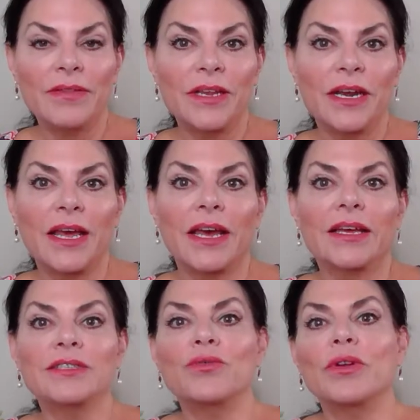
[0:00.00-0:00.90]
And then it
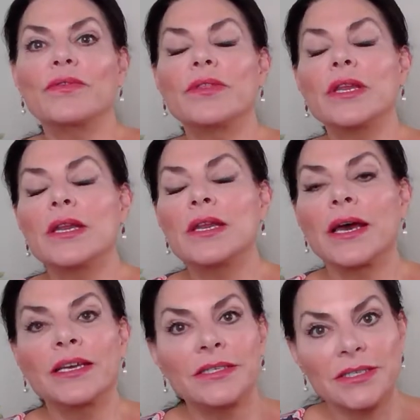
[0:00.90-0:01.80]
has one of the
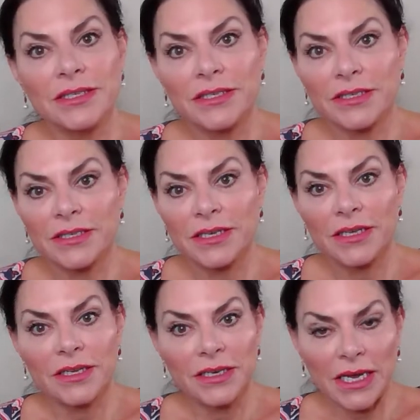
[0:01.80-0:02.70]

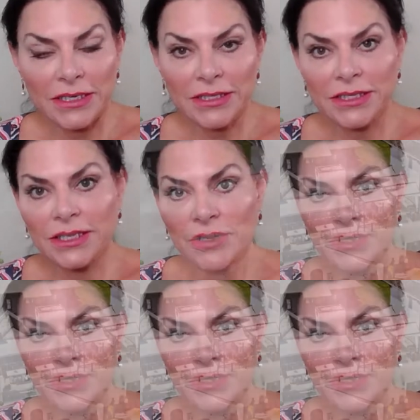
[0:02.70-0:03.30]
nicest